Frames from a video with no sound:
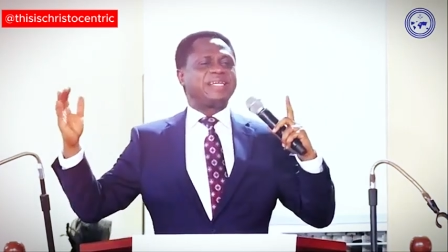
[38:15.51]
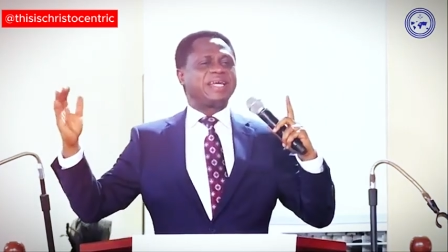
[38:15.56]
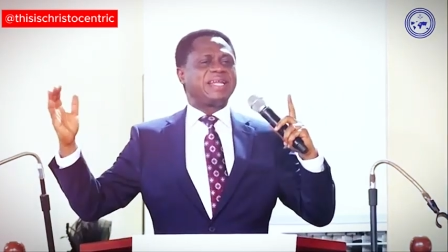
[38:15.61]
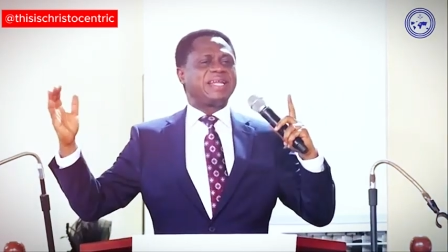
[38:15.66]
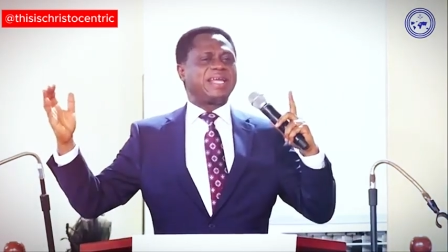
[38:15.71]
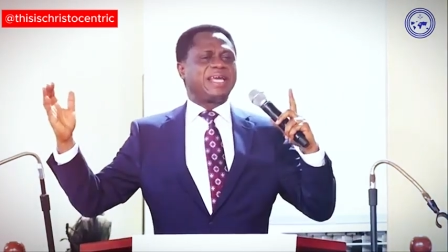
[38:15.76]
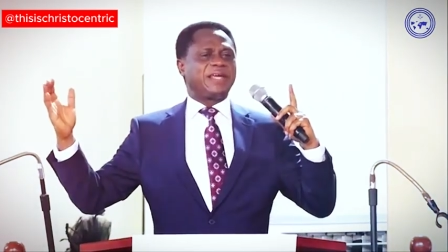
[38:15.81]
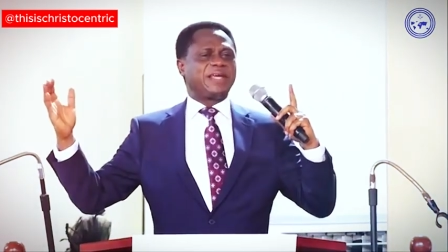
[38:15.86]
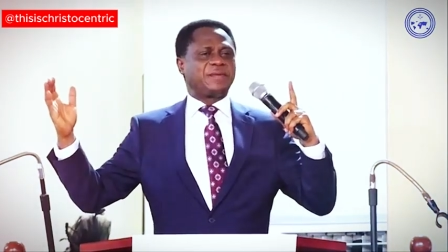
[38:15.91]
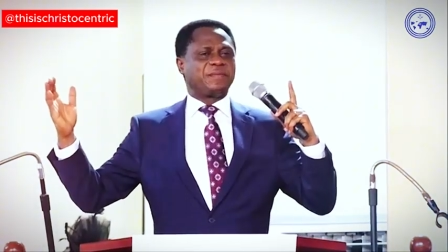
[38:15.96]
the
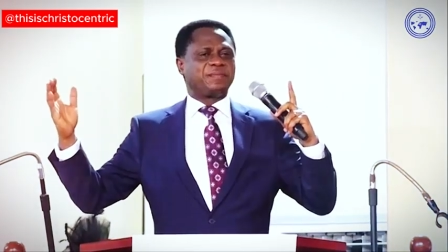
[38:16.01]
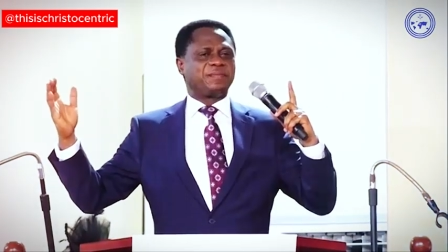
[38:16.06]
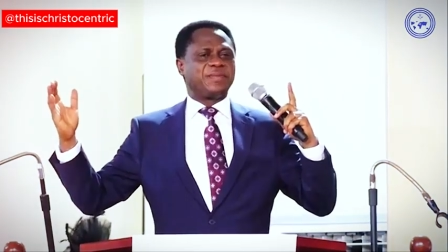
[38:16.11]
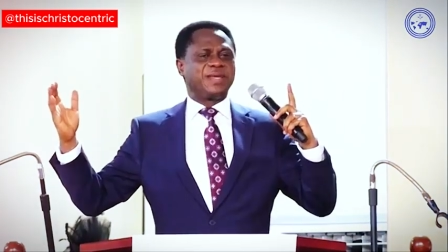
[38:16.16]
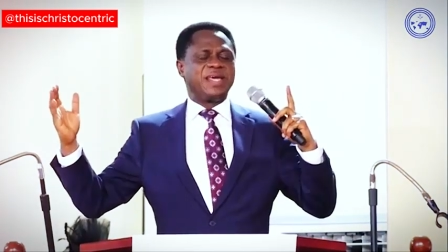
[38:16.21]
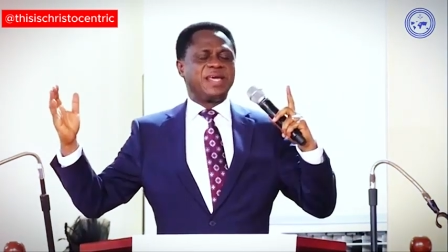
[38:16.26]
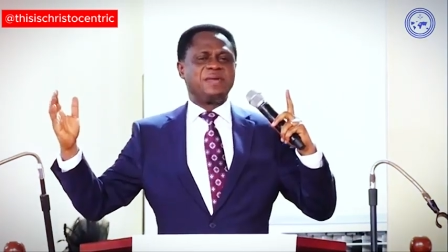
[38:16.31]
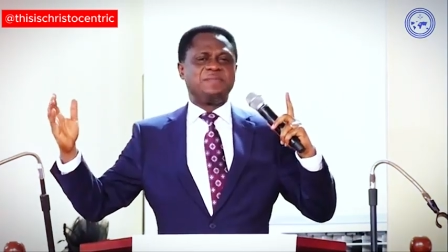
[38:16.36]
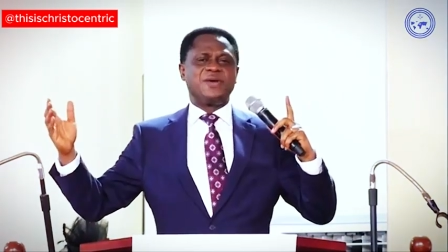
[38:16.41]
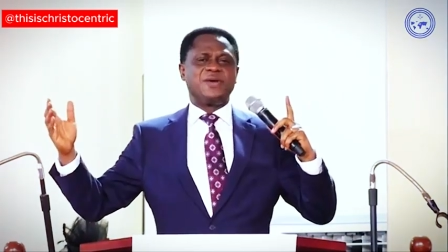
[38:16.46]
name
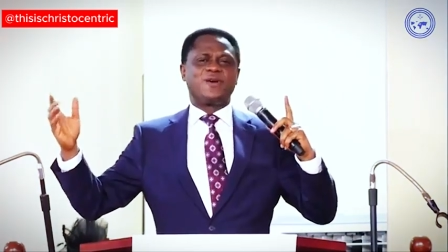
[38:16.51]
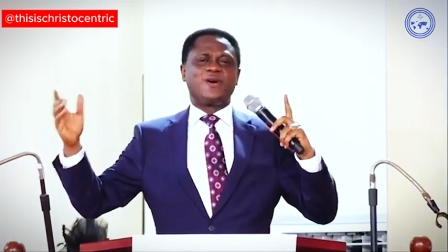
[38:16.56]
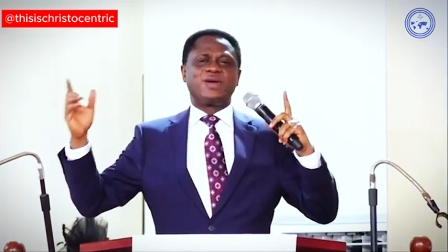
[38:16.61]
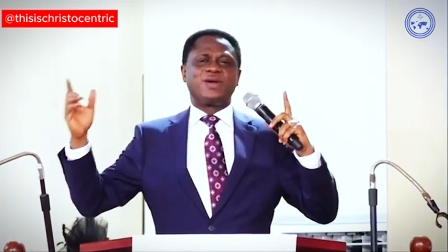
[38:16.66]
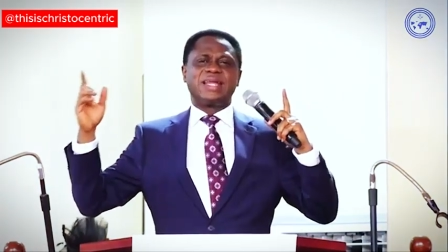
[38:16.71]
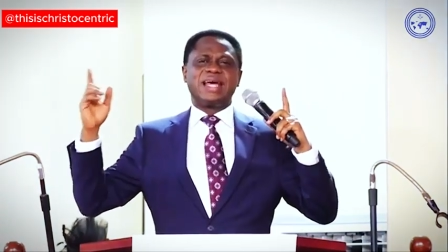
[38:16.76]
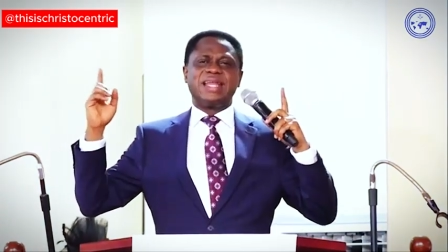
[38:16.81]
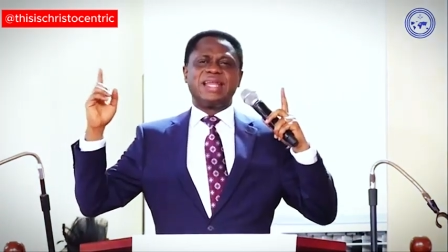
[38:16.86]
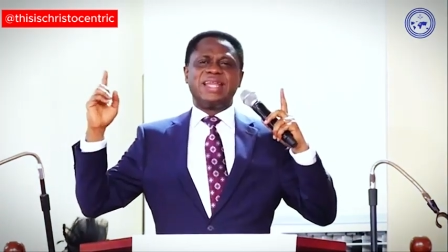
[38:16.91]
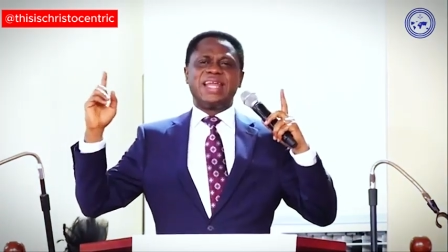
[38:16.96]

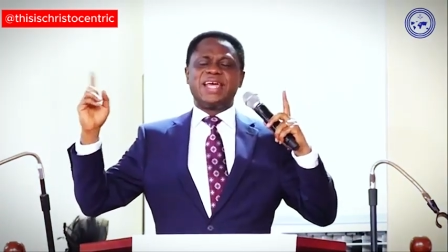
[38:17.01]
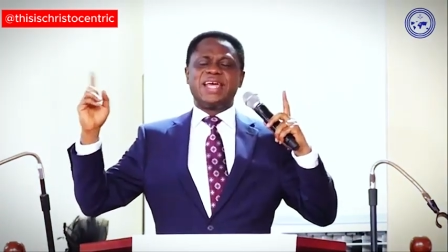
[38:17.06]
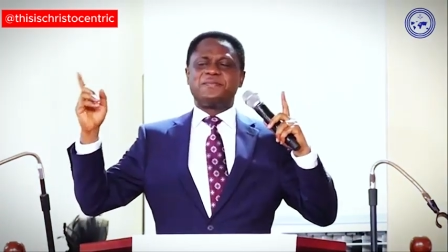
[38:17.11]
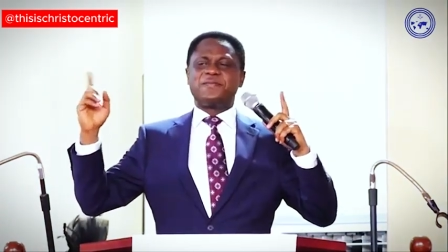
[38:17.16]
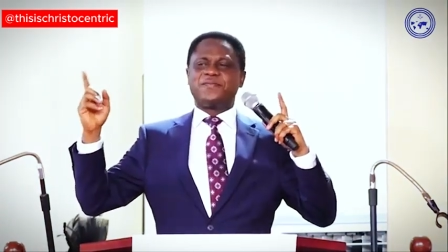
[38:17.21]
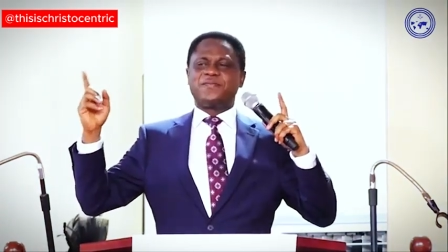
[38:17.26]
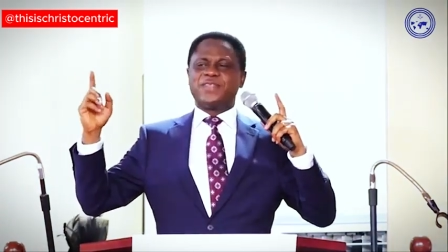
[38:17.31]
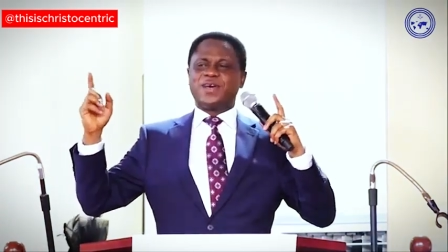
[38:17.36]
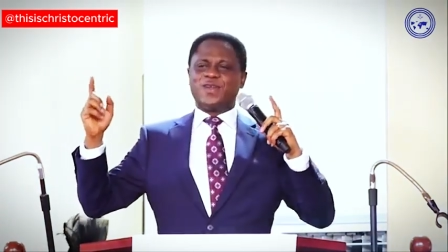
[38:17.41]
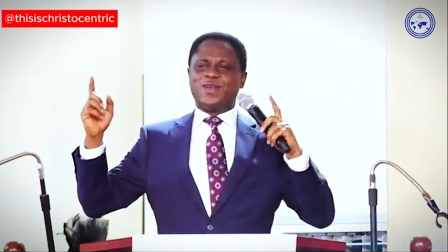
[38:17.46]
because the name
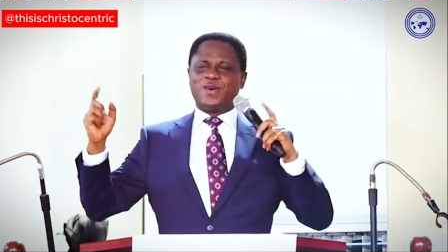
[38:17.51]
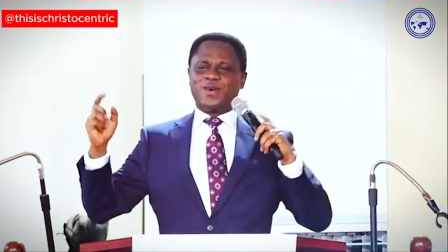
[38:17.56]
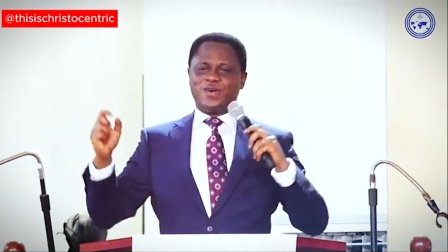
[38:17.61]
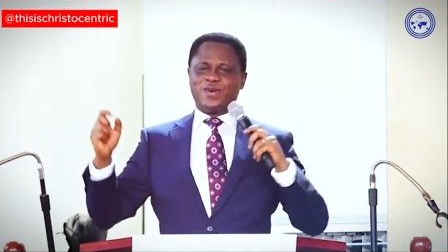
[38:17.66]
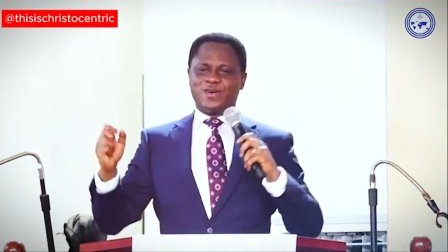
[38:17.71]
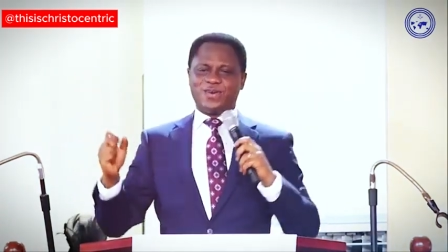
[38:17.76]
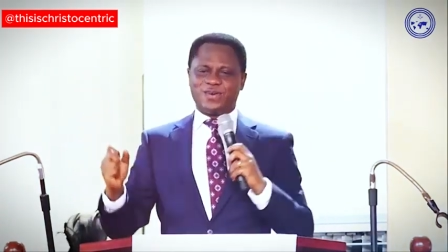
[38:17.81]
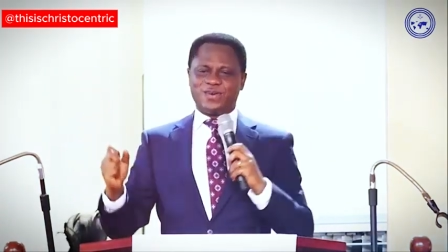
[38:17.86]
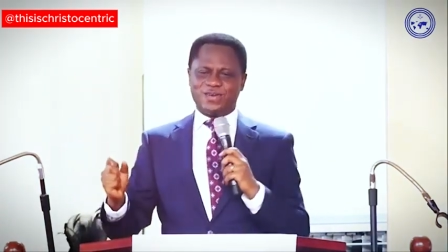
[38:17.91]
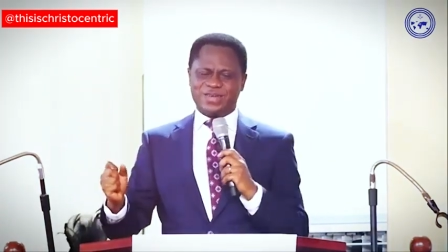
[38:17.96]
of the
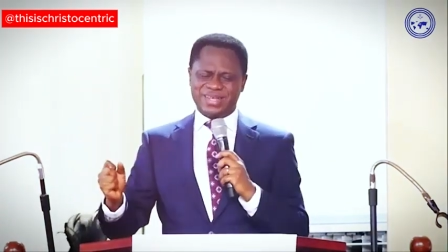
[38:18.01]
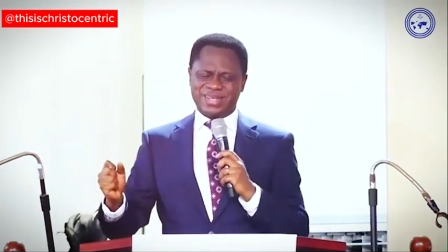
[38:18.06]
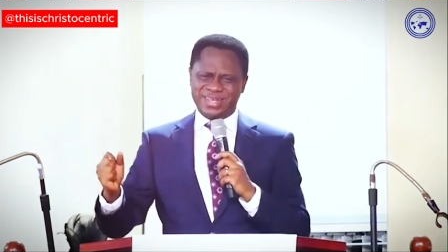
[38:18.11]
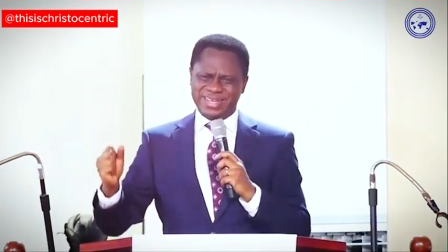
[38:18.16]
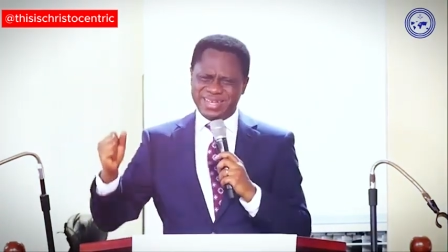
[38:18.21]
Lord